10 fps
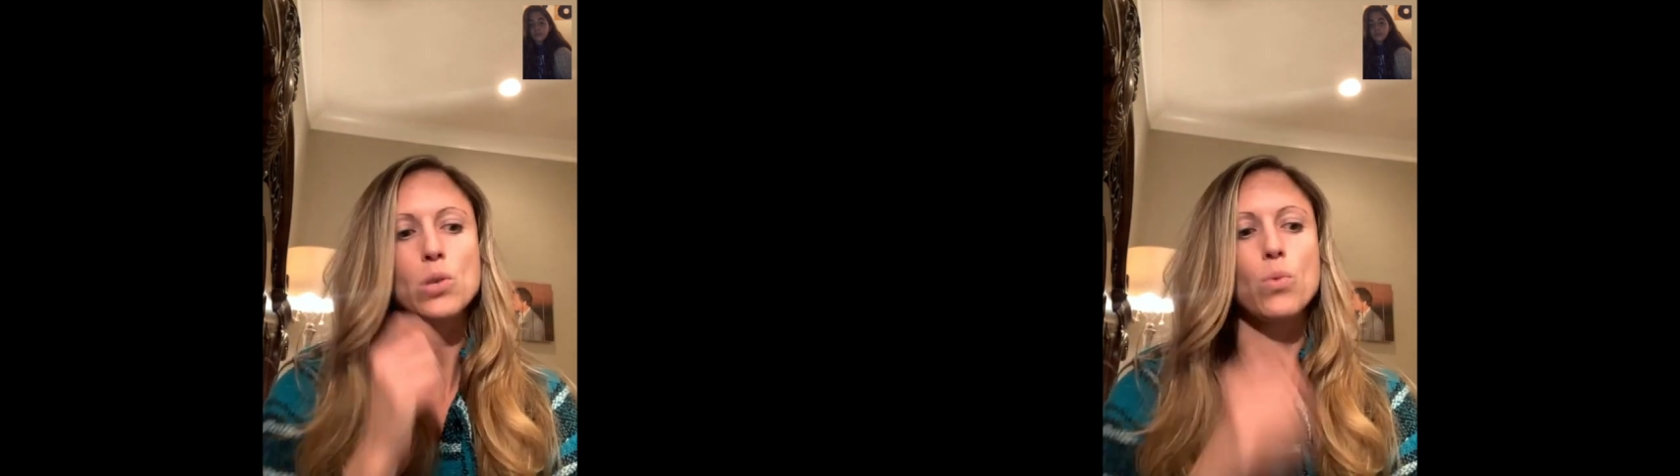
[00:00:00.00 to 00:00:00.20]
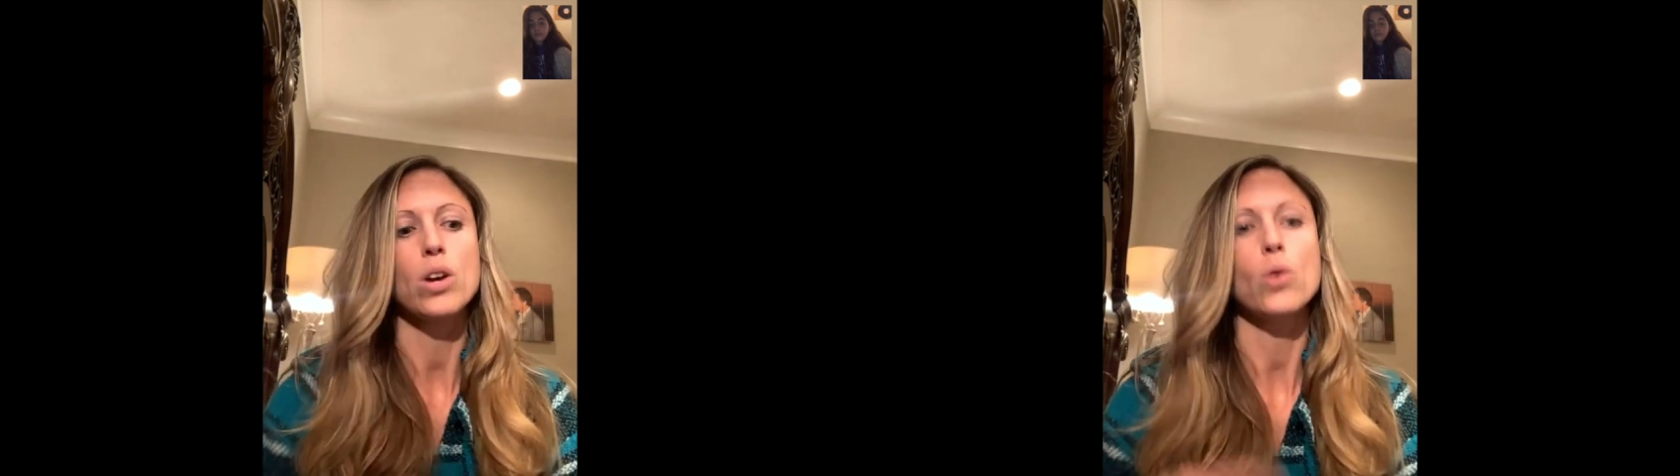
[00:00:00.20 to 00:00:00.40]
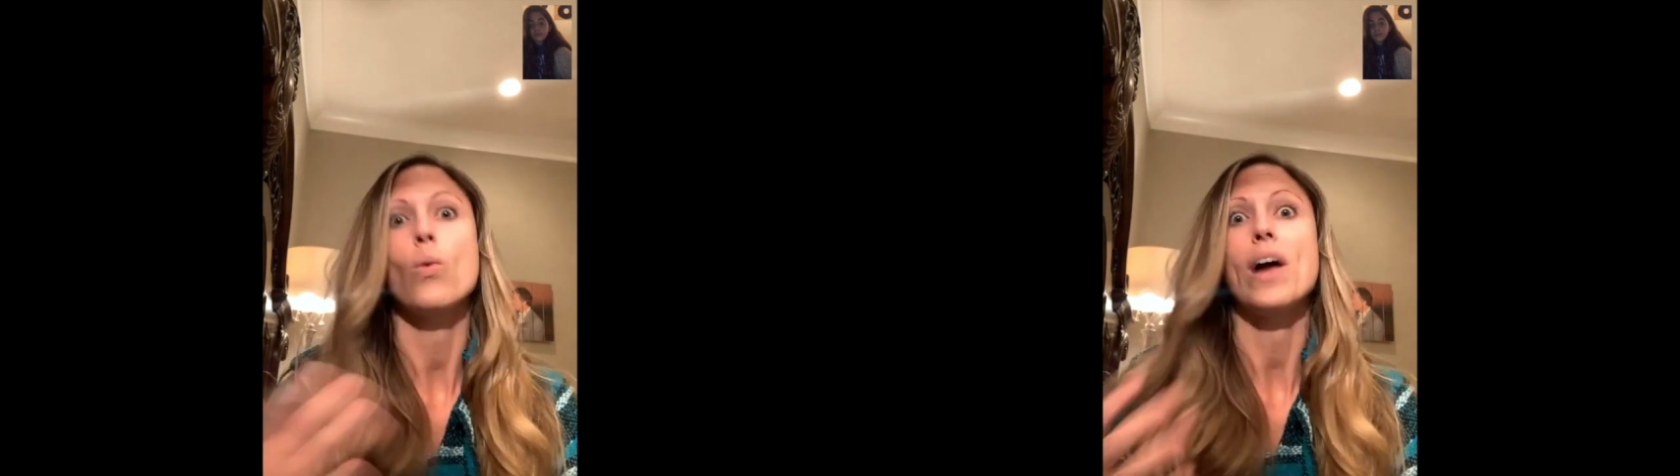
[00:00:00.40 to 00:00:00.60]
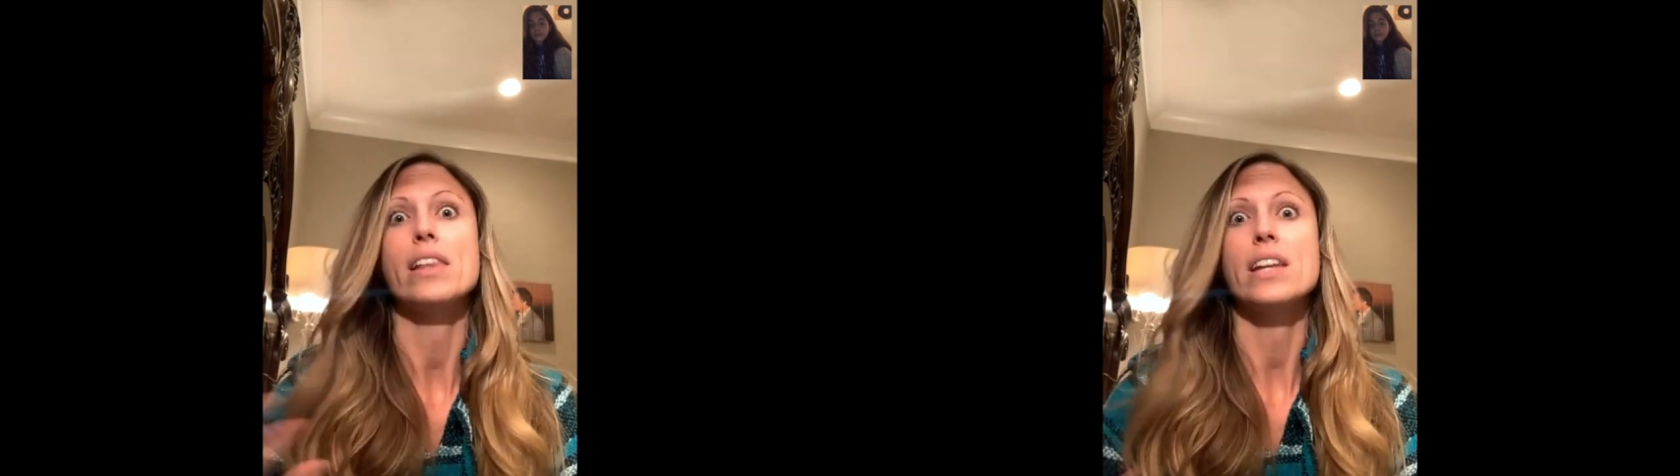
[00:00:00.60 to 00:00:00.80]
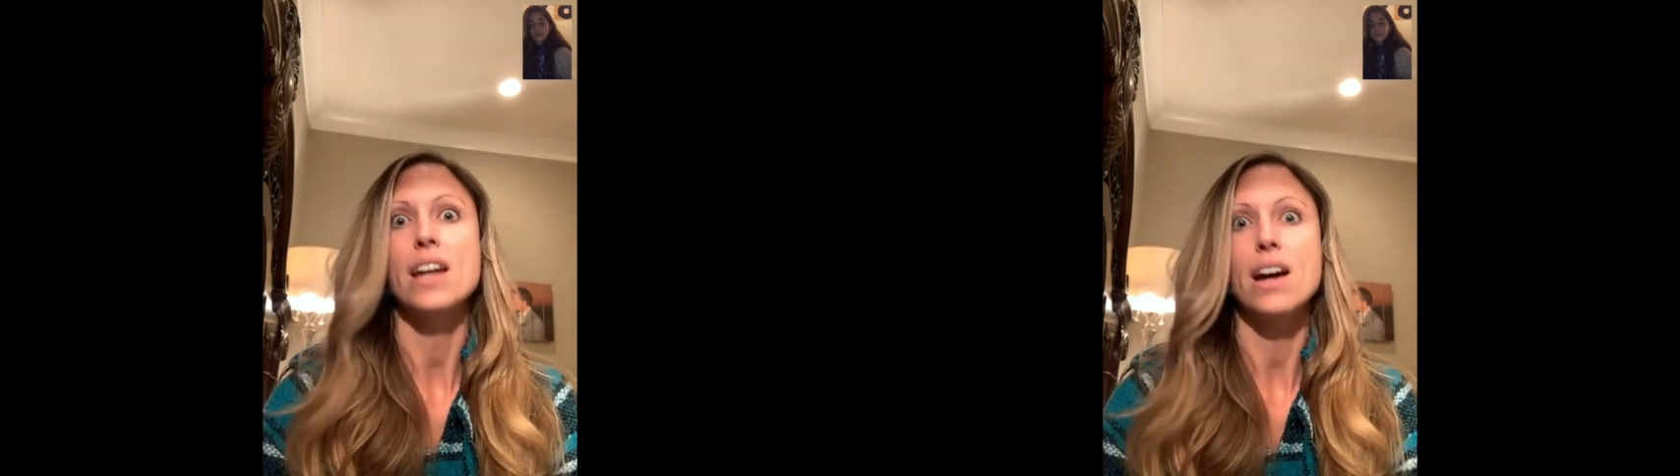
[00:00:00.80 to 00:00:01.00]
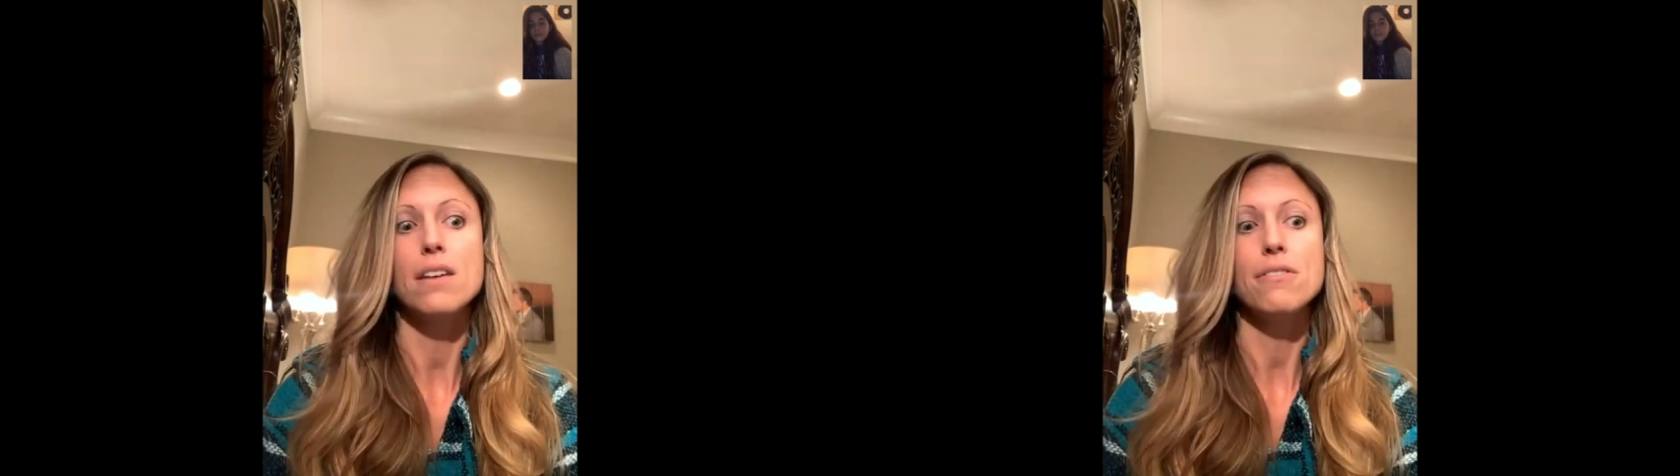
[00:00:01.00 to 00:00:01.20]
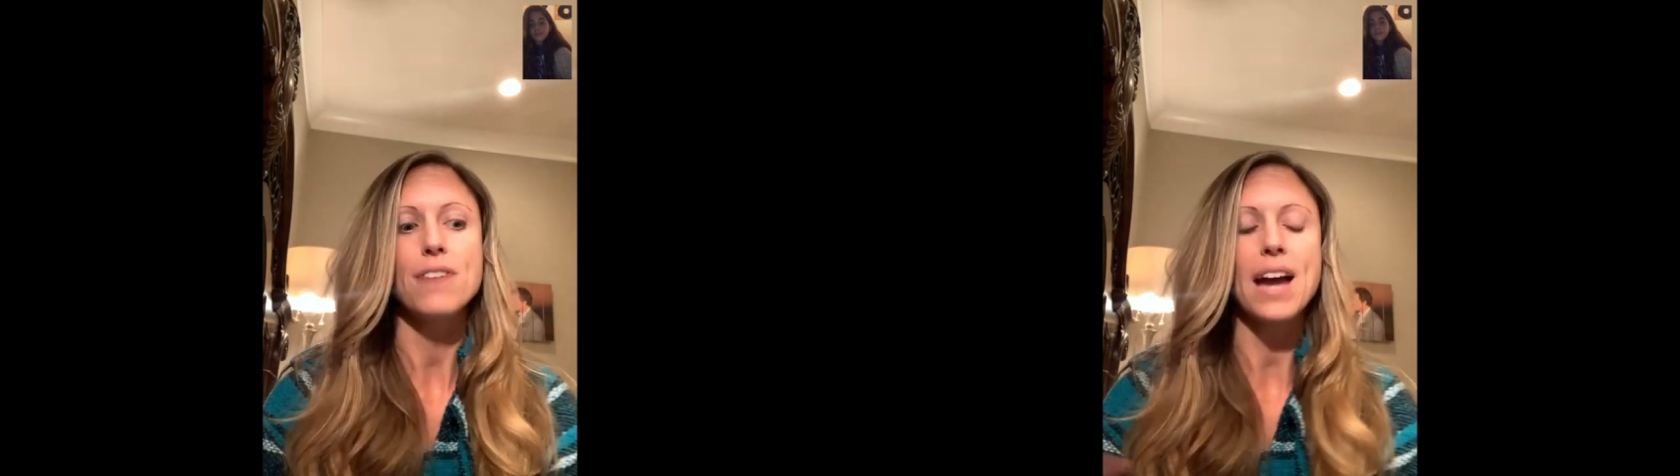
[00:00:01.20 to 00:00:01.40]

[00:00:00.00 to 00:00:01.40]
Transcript: to work well enough